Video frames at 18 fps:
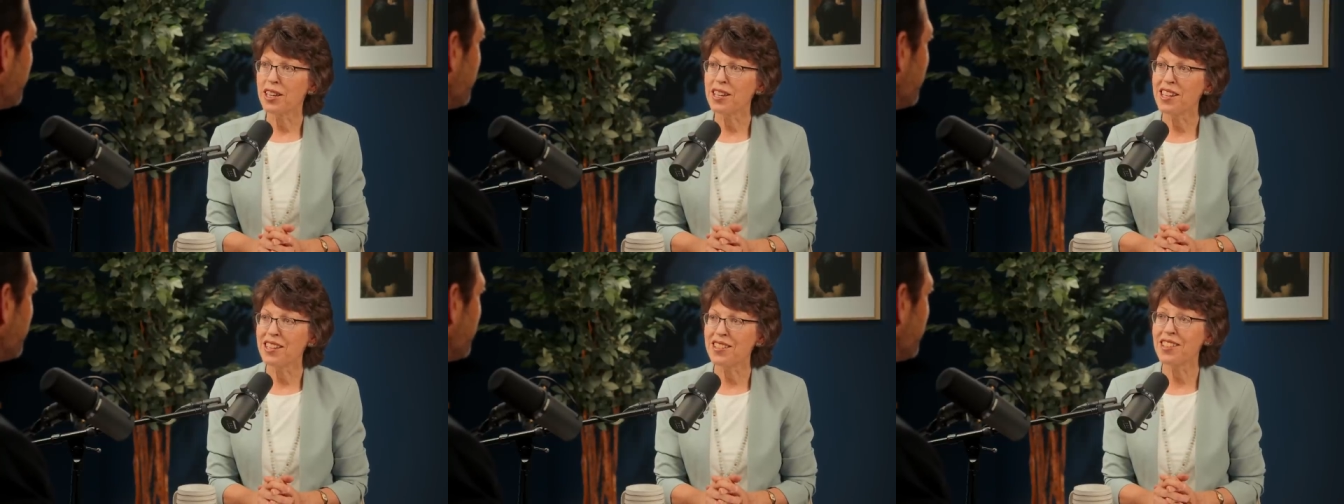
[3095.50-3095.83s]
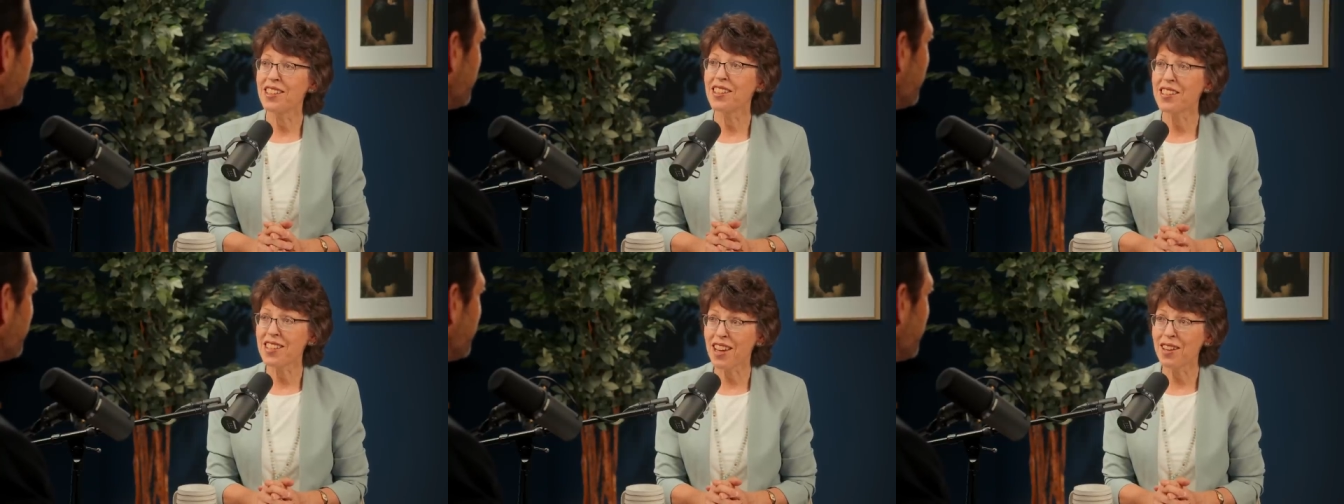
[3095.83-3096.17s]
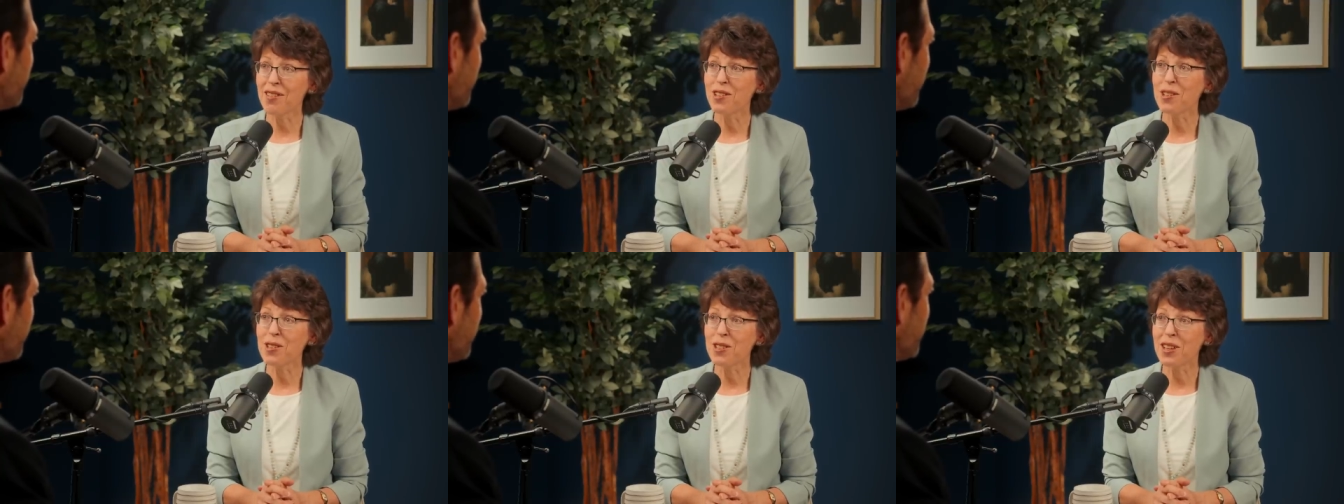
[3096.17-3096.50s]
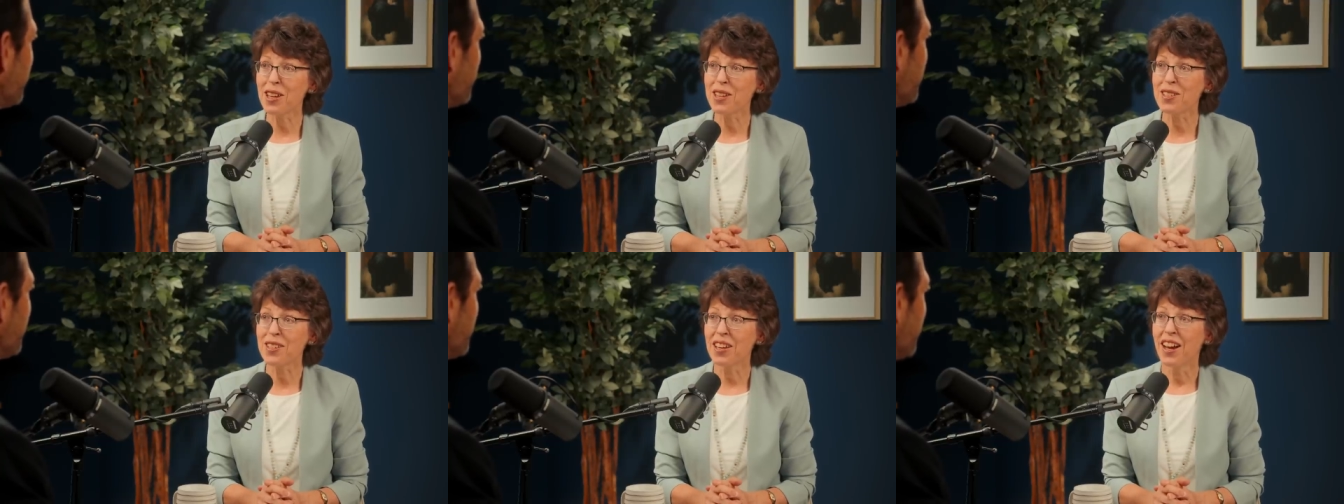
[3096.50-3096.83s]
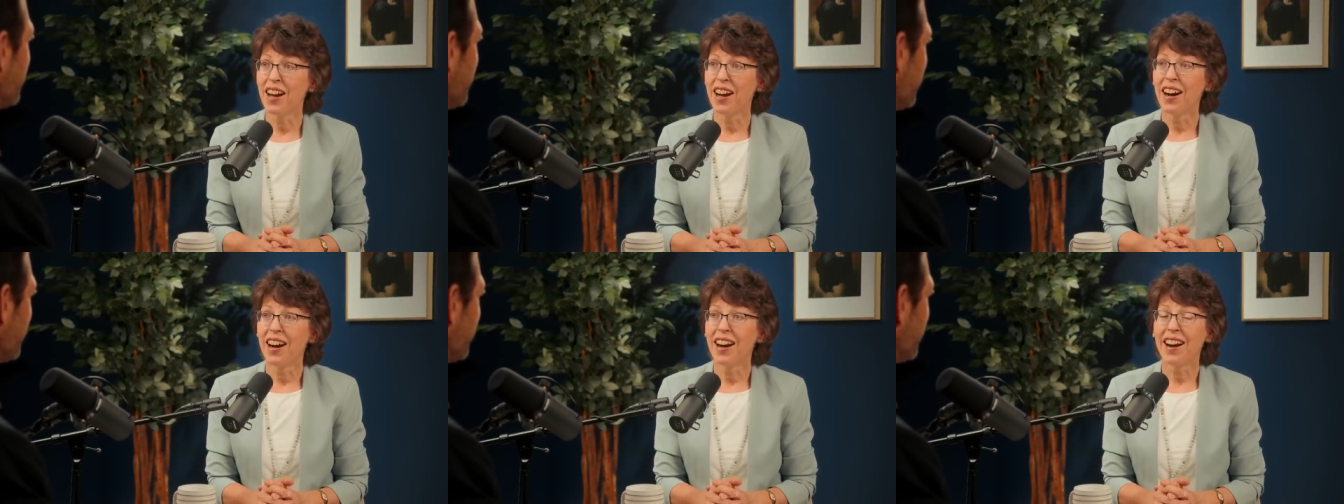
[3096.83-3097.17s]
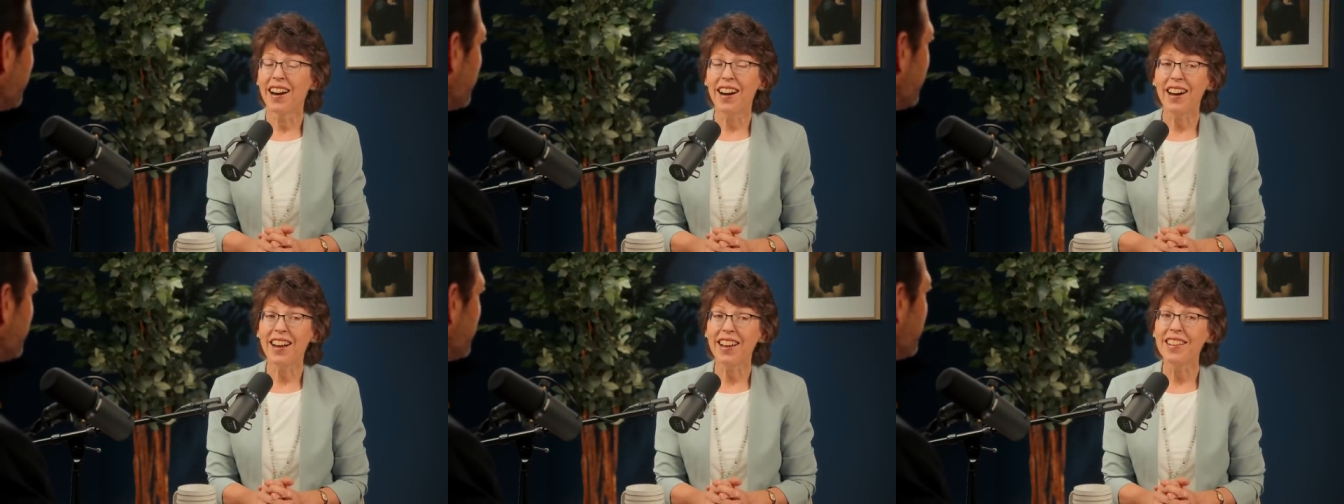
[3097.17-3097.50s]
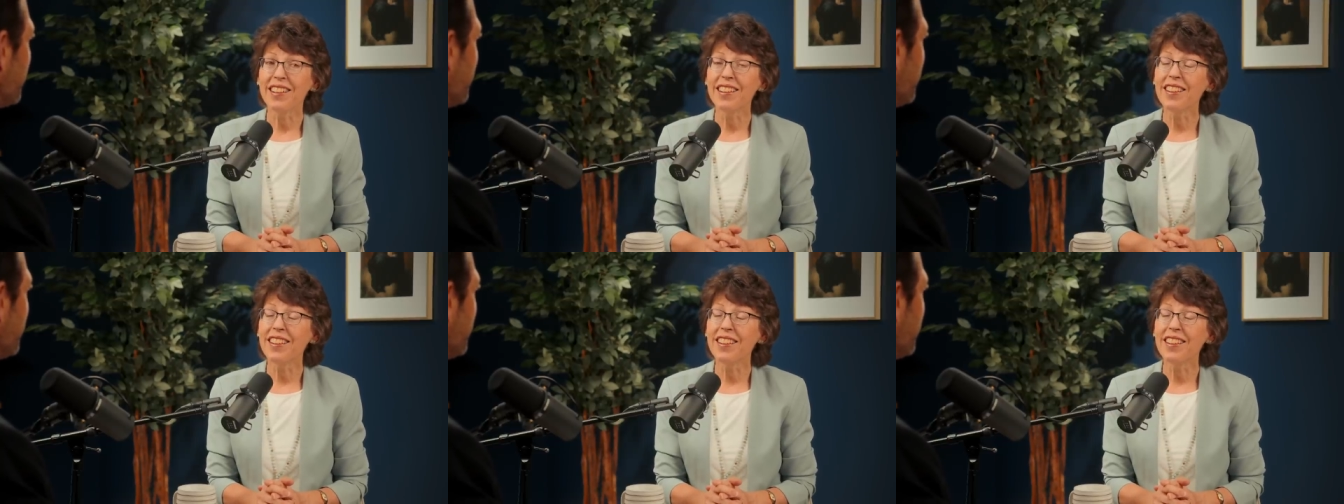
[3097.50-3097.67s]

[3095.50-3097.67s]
he's the savior who says, "I